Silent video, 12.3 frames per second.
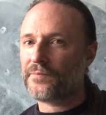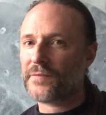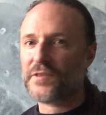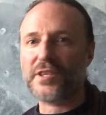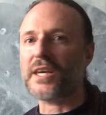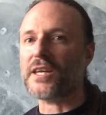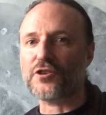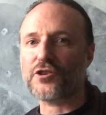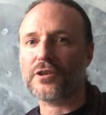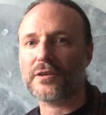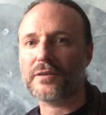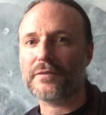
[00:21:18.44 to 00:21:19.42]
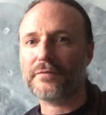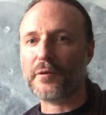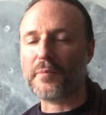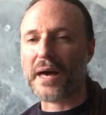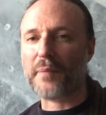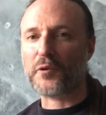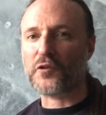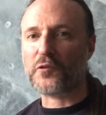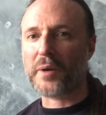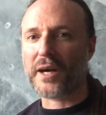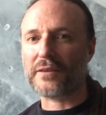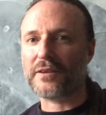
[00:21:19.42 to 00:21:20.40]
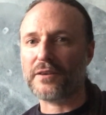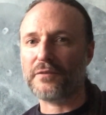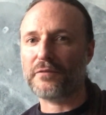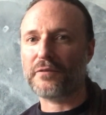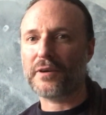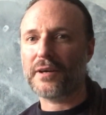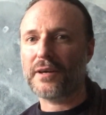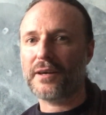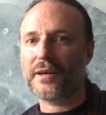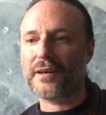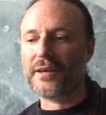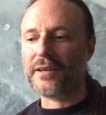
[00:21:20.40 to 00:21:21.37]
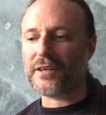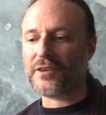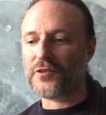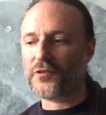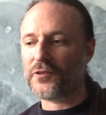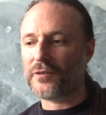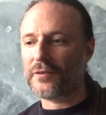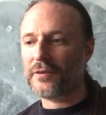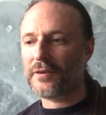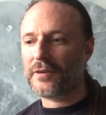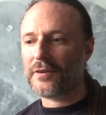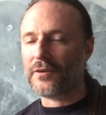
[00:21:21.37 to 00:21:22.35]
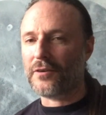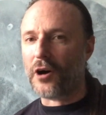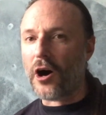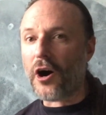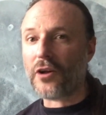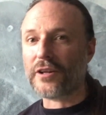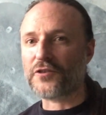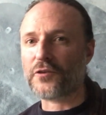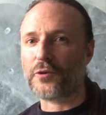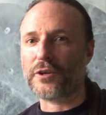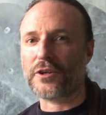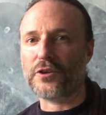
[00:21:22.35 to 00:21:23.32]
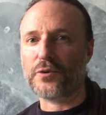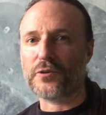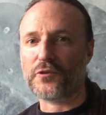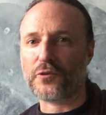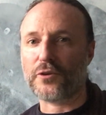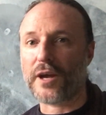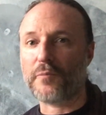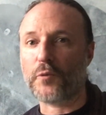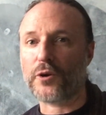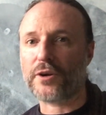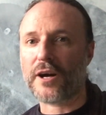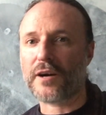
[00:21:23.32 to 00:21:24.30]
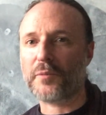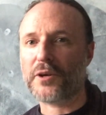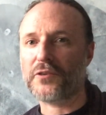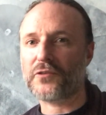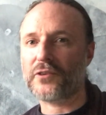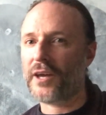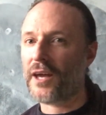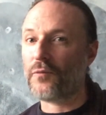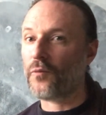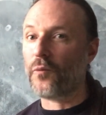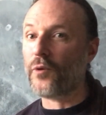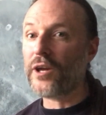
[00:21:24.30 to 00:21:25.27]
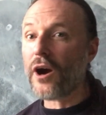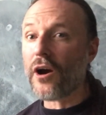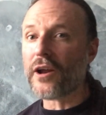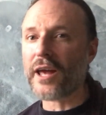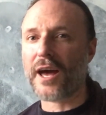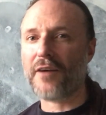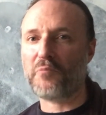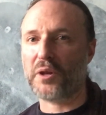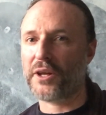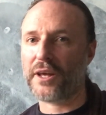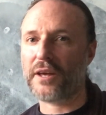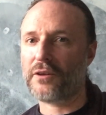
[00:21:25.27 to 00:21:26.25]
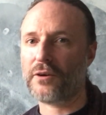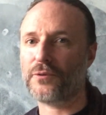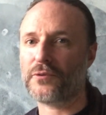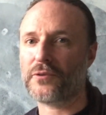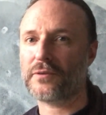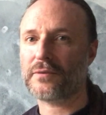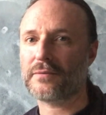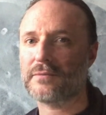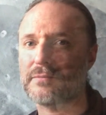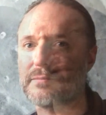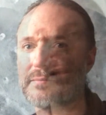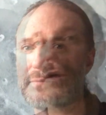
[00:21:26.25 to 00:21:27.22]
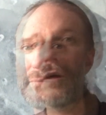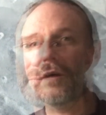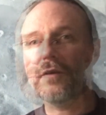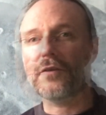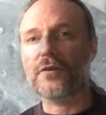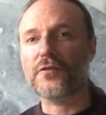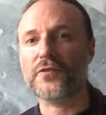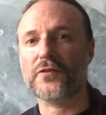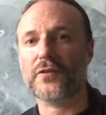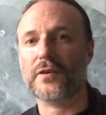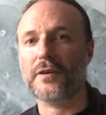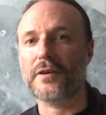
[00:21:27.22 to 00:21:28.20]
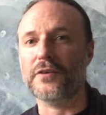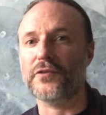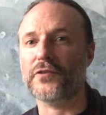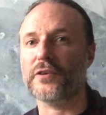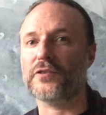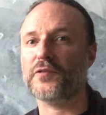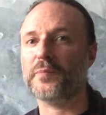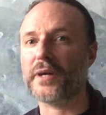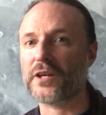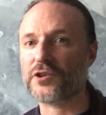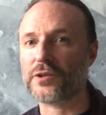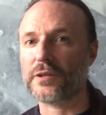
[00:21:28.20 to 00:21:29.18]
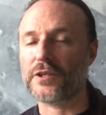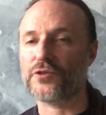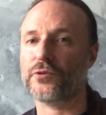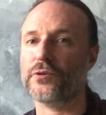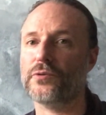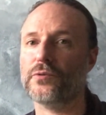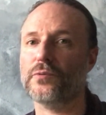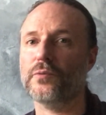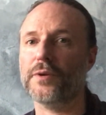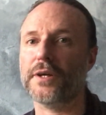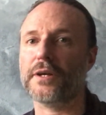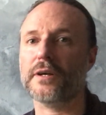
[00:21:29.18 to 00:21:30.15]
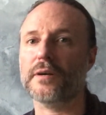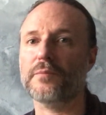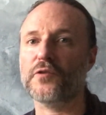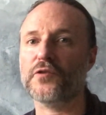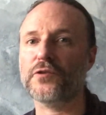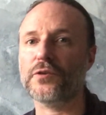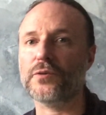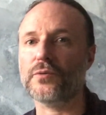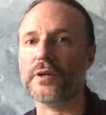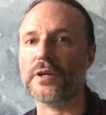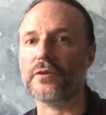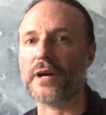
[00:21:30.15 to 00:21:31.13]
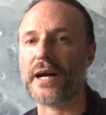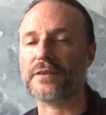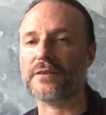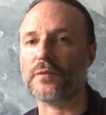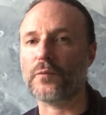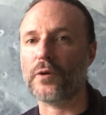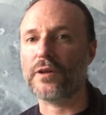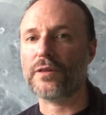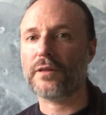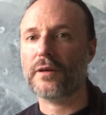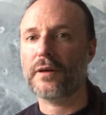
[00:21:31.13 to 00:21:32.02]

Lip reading: teach from that perspective is all it's going to do is create more dogmas. And we already have plenty of those. This is especially true when it comes to interacting with